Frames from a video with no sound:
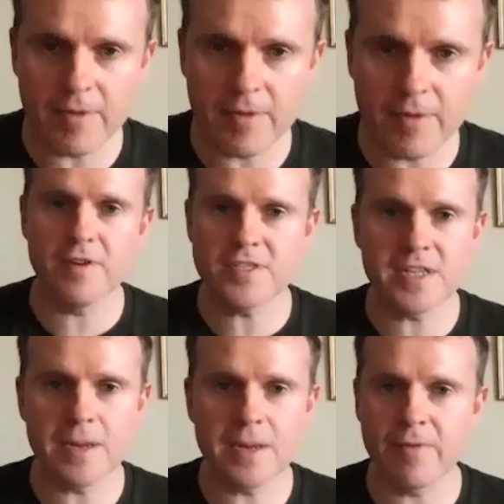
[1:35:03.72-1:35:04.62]
You know, once the
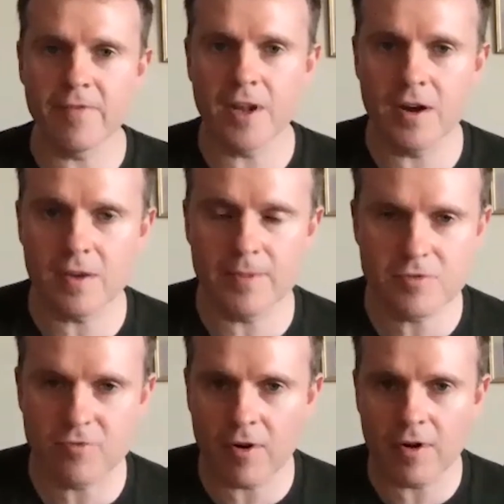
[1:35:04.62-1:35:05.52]
first step of an argument
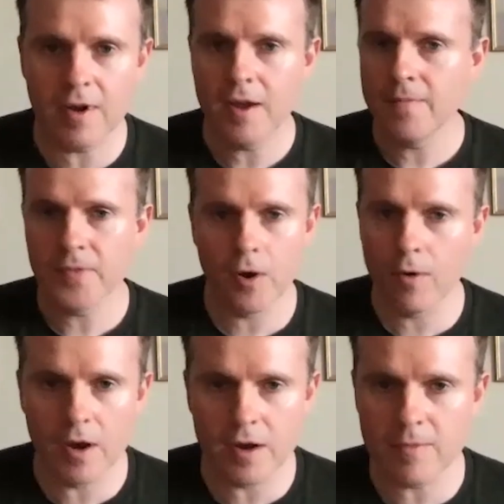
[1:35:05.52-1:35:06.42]
is wrong, the
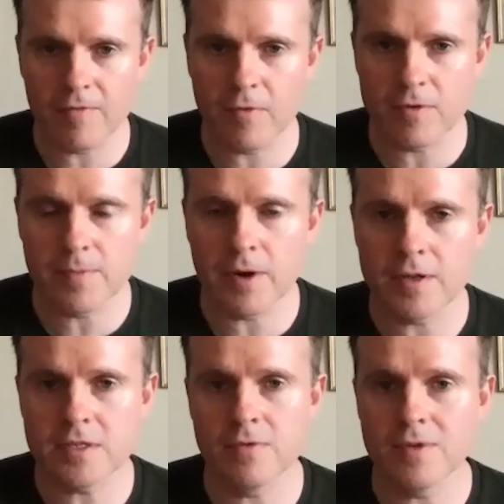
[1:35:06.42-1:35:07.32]
whole argument falls
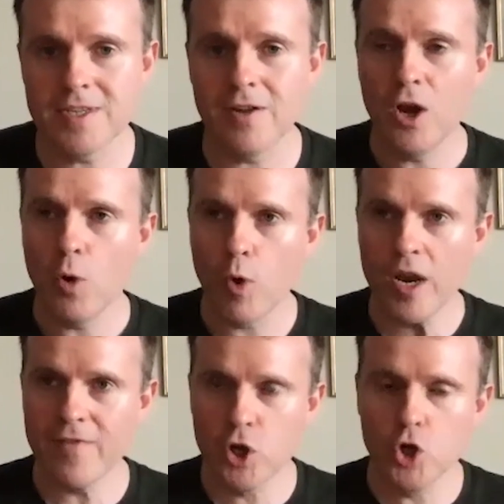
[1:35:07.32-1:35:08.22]
apart. So you know,
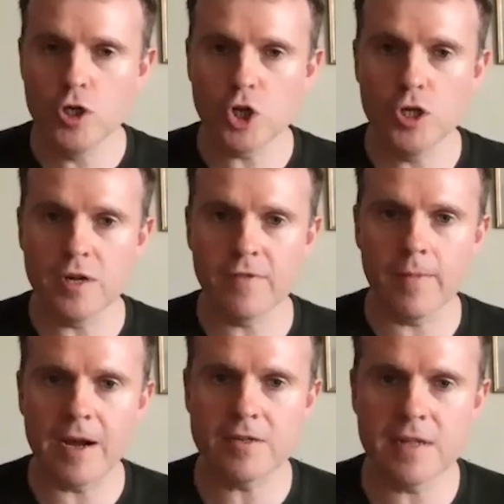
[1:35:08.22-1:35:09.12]
whatever good could have
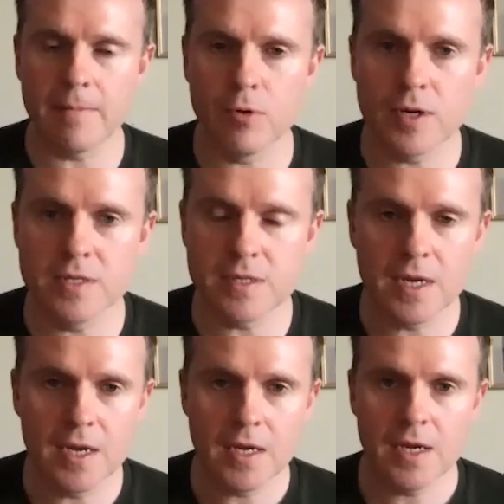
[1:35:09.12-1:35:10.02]
come out of that book is
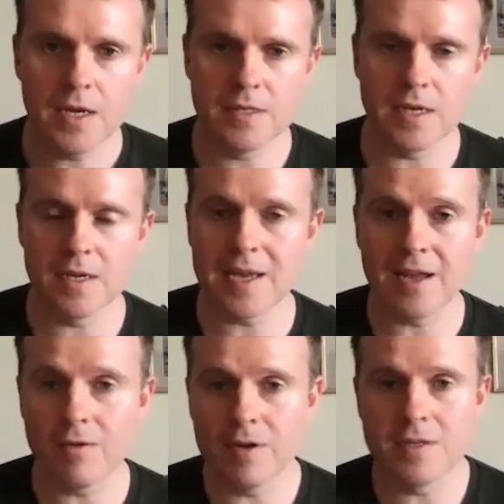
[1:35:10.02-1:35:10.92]
is it
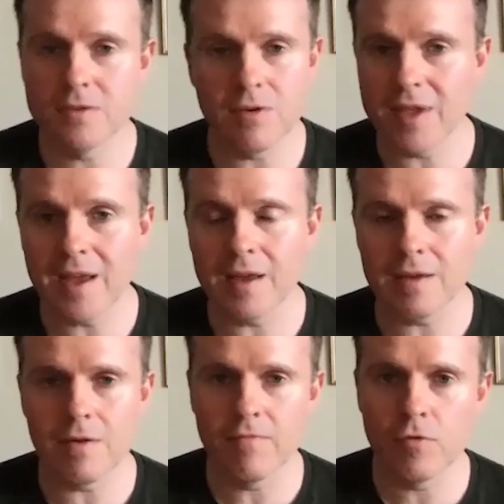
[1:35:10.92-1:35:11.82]
cannot is not
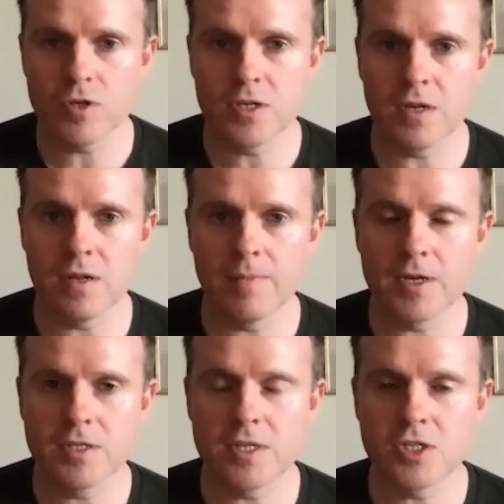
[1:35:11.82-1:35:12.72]
there, unfortunately,
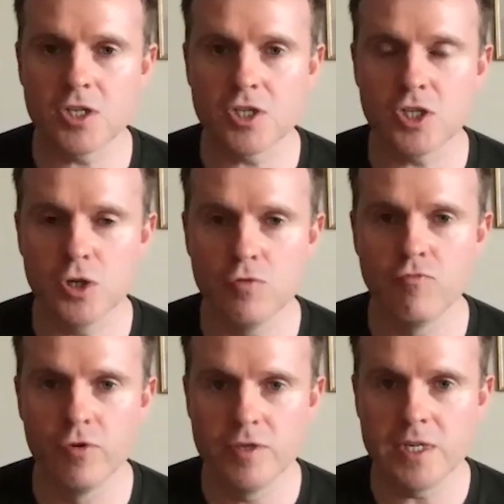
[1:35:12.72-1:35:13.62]
because it's just too
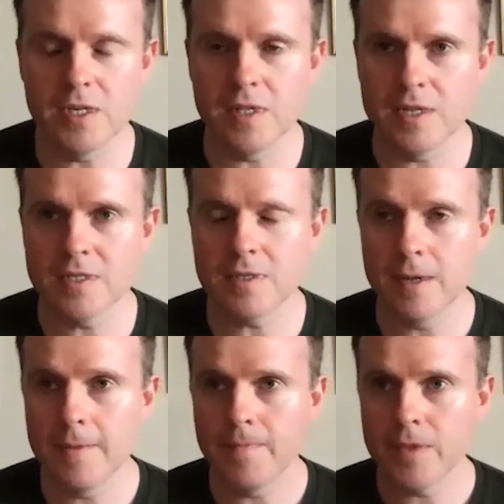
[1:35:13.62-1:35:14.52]
rooted in this
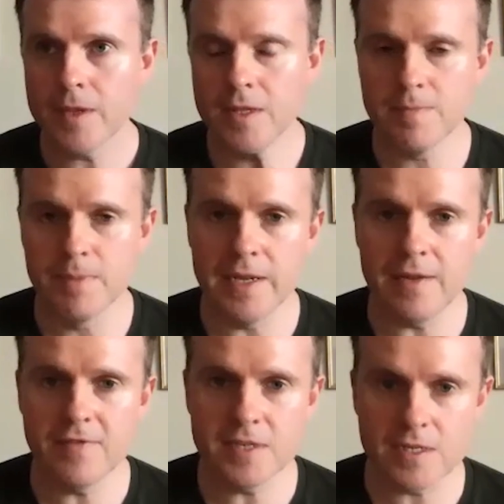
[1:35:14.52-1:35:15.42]
this
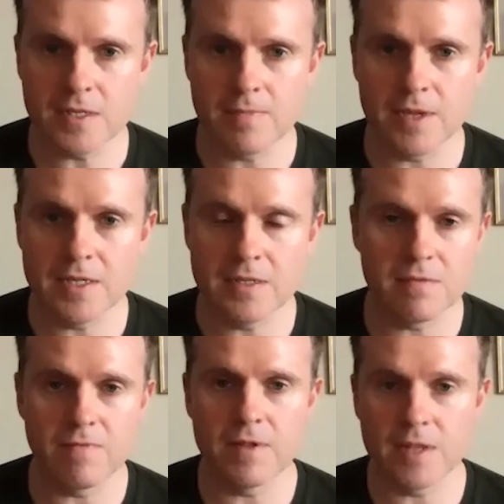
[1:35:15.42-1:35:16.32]
belief system that isn't
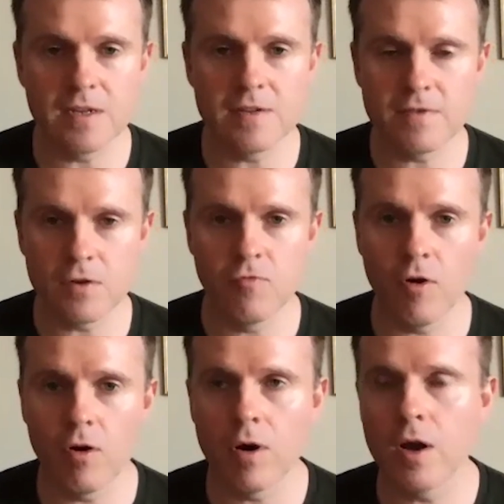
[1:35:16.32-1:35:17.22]
that is so
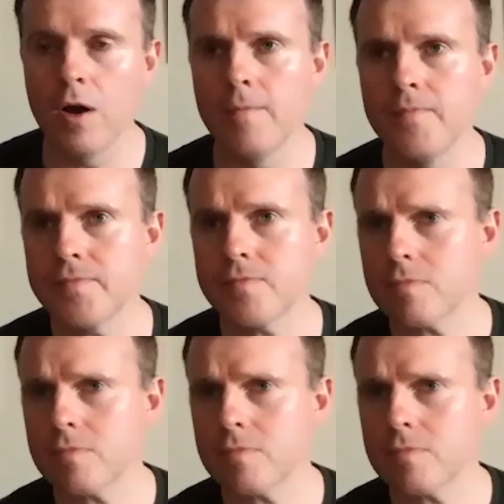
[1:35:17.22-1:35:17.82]
wrong. Um,